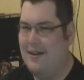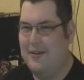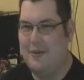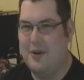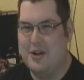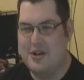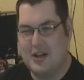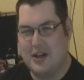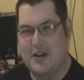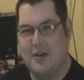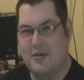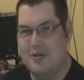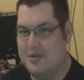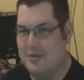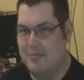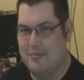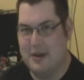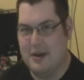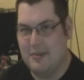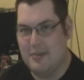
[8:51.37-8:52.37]
which I know
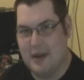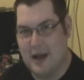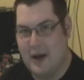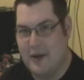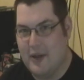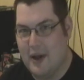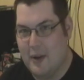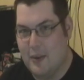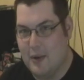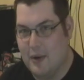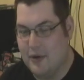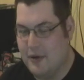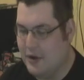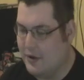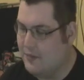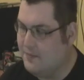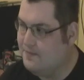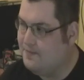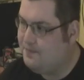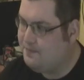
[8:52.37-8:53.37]
some people out there will
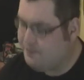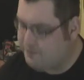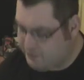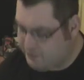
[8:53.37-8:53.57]
do.